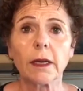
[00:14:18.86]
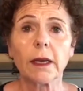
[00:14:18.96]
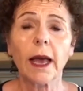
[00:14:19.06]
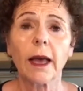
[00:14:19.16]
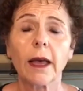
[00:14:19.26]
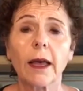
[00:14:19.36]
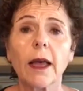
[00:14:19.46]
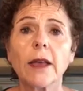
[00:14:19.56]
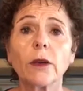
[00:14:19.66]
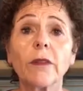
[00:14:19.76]
yeah
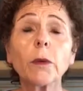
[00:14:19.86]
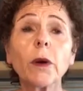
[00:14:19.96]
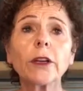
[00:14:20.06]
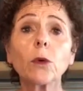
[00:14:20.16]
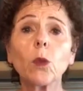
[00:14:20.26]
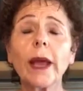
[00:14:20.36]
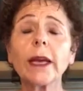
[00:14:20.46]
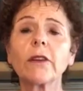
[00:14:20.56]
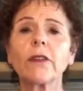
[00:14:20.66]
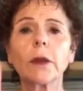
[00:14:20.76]
so everywhere you're
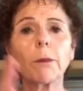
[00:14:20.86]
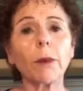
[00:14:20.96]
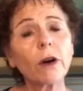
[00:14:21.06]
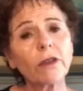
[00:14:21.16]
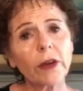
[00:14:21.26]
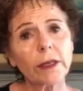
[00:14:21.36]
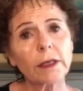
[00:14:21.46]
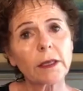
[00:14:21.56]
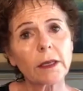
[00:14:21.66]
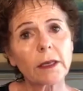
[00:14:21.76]
waiting for the
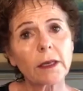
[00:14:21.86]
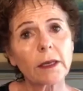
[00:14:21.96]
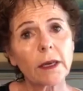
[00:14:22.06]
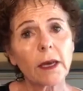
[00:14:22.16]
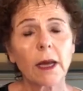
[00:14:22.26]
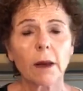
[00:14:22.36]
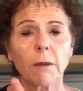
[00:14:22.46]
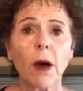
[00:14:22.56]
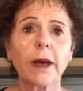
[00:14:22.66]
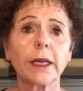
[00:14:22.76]
perfect
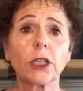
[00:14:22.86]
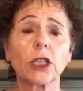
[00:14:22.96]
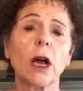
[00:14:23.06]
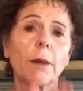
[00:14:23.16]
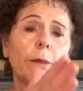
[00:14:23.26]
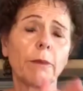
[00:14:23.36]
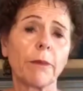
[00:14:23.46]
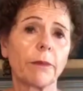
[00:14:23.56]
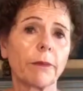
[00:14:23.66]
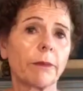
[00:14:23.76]
body job
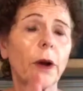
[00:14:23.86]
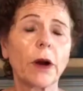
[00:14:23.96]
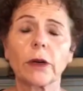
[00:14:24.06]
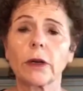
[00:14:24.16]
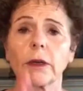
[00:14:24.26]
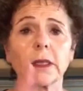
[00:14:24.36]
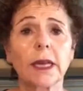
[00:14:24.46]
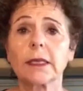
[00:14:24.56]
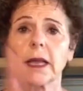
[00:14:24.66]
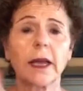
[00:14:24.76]
partner
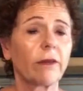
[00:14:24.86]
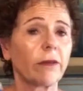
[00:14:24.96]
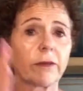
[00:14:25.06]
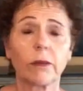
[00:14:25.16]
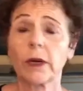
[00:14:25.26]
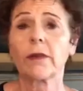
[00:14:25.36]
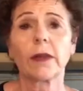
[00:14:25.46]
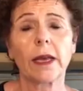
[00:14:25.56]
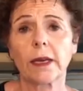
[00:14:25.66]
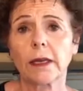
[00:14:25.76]
sex life whatever
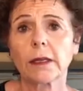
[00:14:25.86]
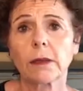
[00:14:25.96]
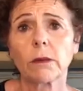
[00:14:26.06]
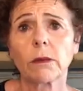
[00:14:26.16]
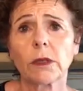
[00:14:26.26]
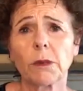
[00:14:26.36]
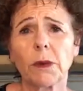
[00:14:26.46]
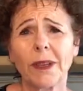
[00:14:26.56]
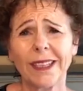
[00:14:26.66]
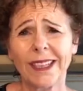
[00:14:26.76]
that is would you be
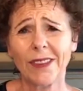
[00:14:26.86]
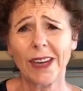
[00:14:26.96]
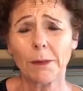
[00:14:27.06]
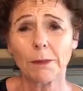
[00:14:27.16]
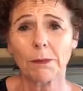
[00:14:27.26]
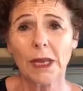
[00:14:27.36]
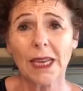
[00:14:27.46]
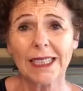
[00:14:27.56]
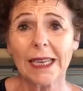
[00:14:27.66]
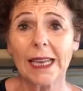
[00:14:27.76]
willing to give it up
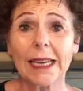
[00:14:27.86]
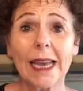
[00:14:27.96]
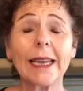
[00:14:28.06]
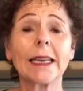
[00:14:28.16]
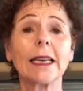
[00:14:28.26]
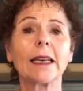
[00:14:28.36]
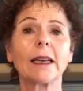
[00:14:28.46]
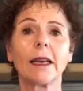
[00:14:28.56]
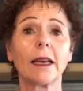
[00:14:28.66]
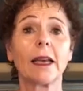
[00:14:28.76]
because it ain't
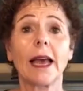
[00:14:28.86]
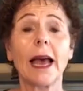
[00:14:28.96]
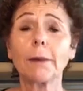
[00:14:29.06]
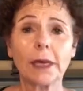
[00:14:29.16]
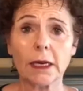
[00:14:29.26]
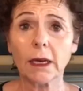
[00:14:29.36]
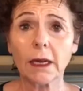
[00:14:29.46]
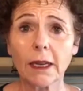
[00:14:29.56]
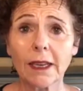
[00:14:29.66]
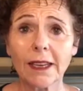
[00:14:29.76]
happening,
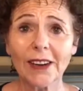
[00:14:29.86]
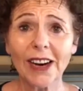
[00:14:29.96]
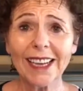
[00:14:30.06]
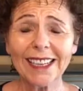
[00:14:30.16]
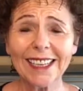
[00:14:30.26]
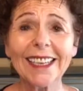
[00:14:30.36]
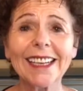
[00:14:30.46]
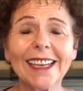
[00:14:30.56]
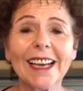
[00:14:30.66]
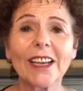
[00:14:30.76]
right?
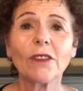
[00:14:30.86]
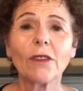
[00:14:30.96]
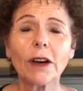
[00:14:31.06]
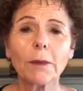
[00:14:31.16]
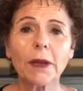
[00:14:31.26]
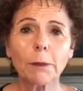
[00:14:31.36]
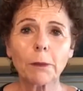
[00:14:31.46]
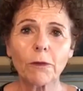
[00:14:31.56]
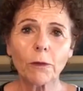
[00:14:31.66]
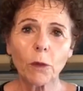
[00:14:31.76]
You've got to,
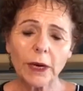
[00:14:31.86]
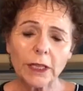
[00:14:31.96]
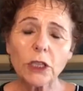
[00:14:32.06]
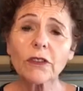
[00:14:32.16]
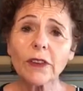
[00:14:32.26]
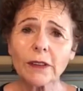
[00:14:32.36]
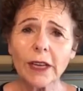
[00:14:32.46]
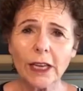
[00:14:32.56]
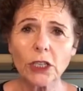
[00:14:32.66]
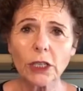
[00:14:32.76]
what is your
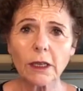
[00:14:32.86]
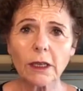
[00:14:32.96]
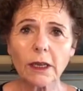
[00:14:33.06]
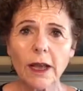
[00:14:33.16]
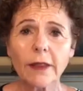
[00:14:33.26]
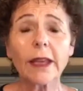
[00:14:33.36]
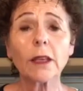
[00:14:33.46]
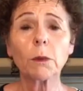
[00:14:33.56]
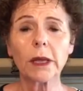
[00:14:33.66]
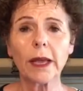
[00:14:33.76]
foundation that
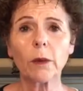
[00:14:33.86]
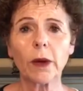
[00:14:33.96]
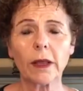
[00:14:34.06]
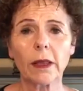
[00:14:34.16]
you play with?